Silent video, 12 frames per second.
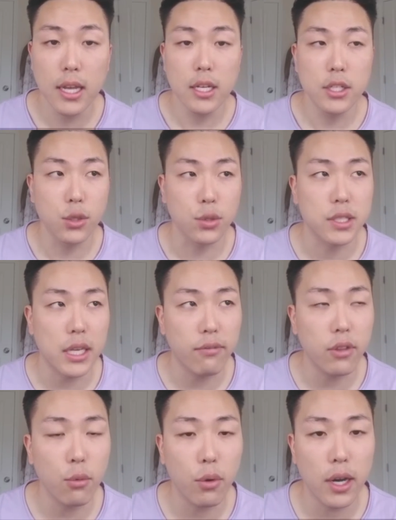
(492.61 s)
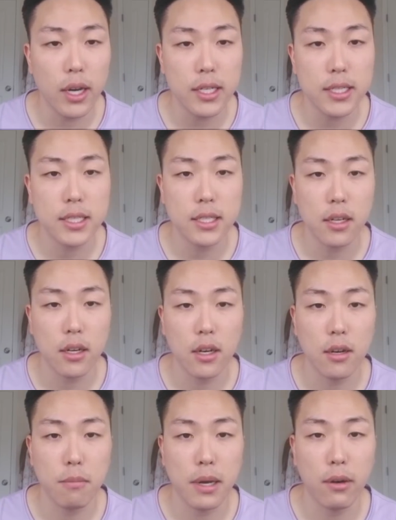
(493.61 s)
So safety-wise,
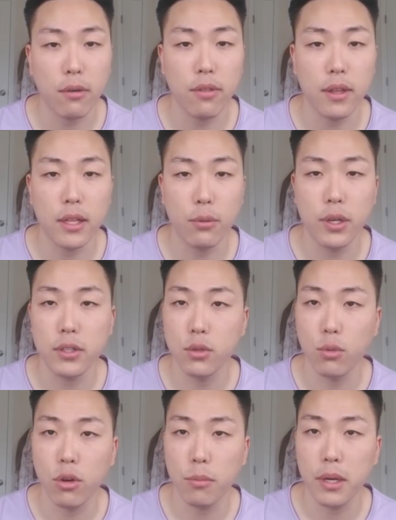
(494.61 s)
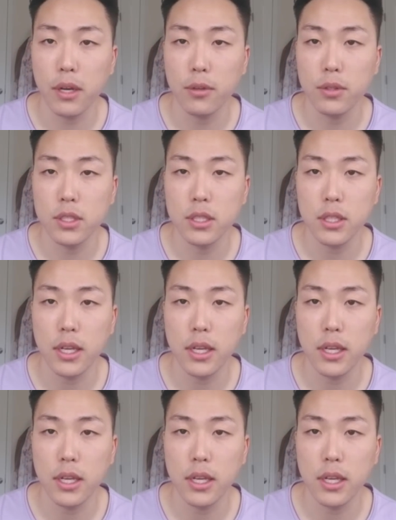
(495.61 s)
I don't think that we need to worry about